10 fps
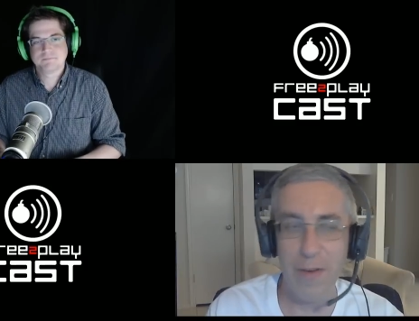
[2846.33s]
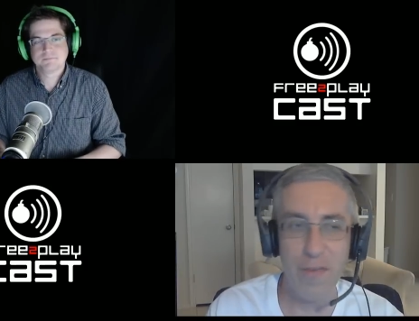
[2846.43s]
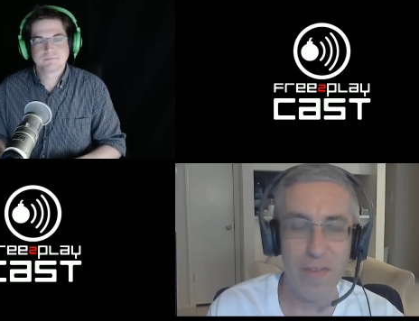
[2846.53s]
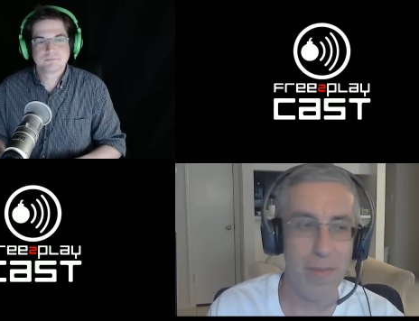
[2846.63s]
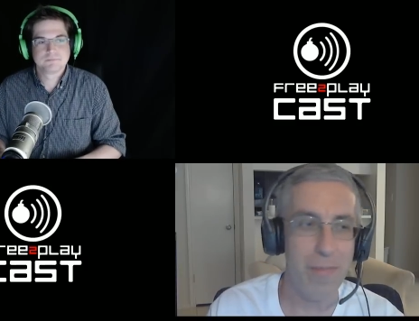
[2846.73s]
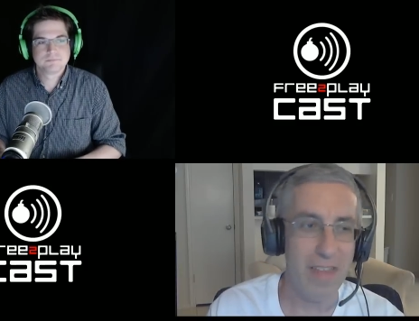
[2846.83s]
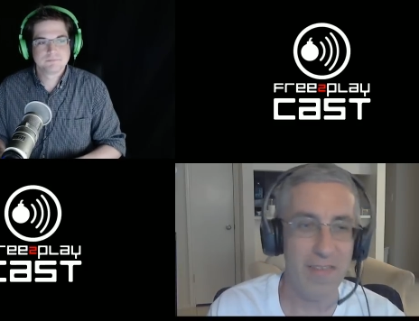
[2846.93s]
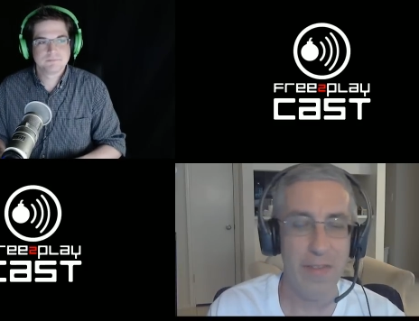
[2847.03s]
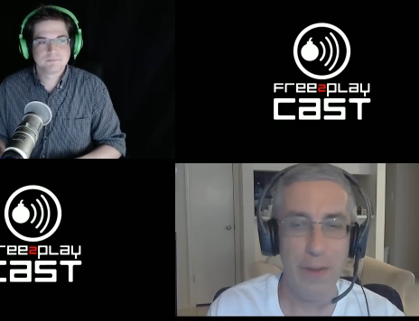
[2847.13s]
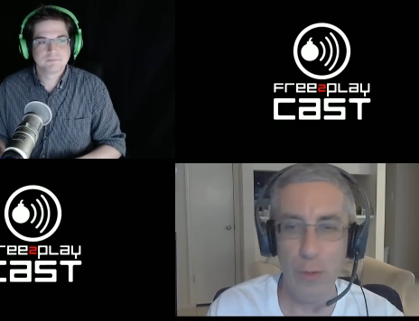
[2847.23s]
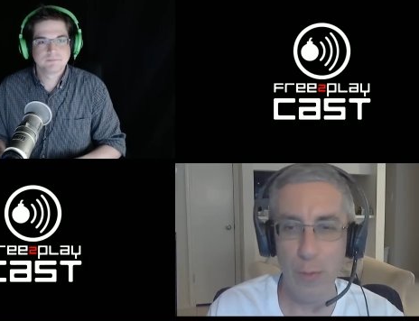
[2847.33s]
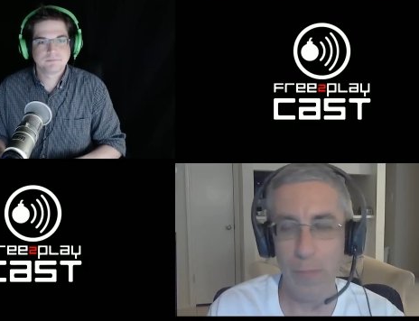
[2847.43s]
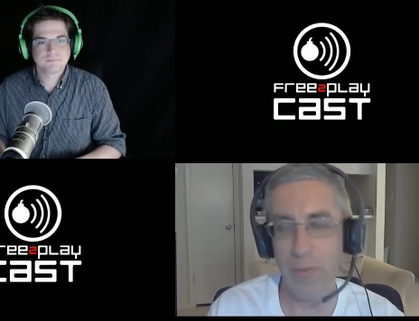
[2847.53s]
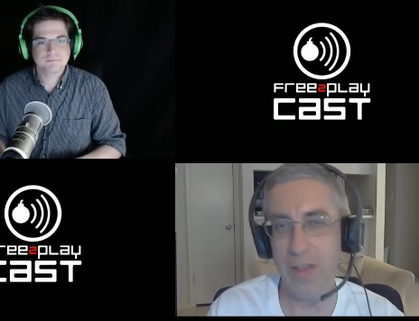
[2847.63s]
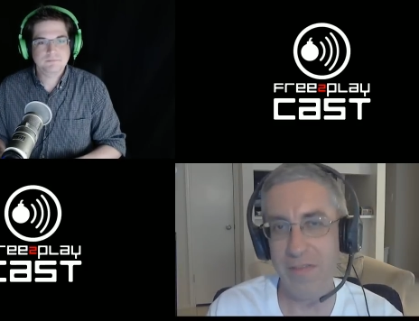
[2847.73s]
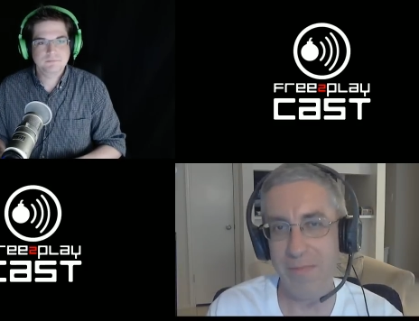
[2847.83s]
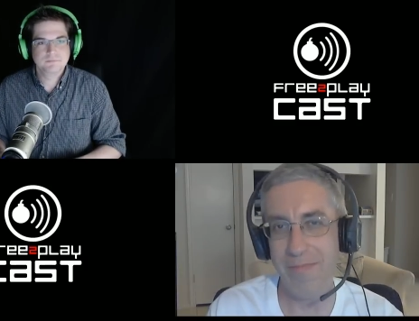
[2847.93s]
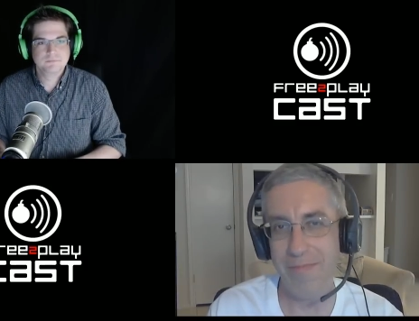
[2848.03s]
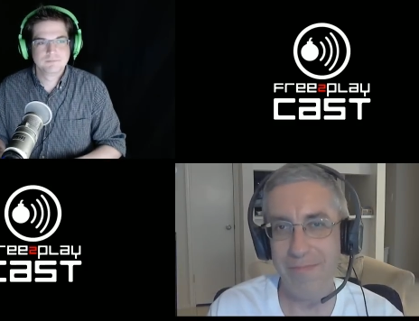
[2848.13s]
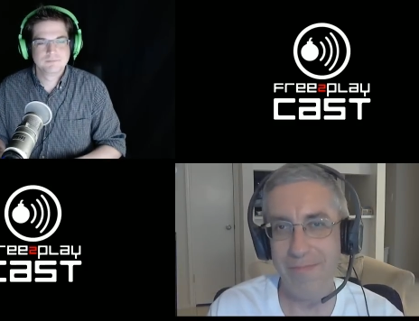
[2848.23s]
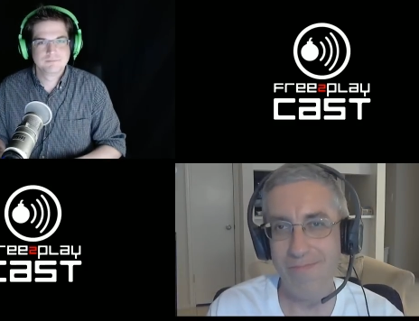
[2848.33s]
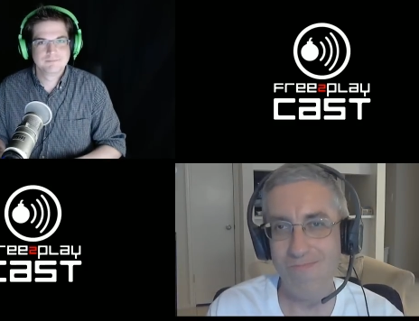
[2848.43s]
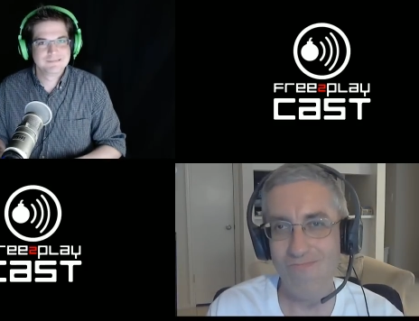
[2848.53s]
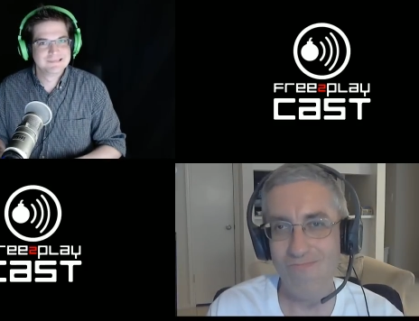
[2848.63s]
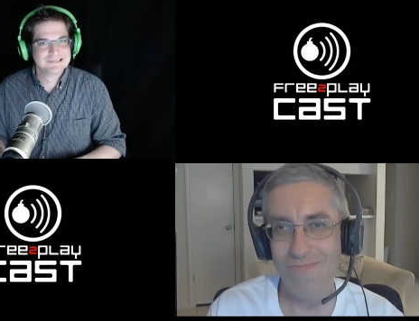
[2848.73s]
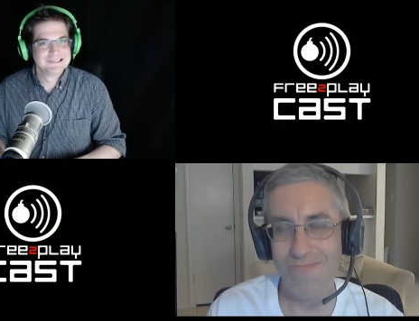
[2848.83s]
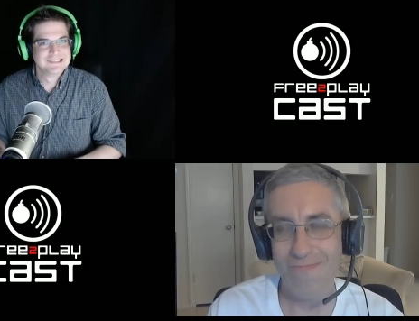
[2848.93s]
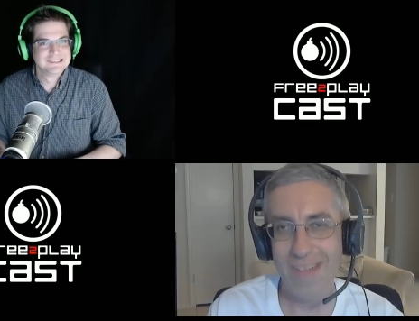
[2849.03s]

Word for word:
Speaker 1: do something based on the new movies. I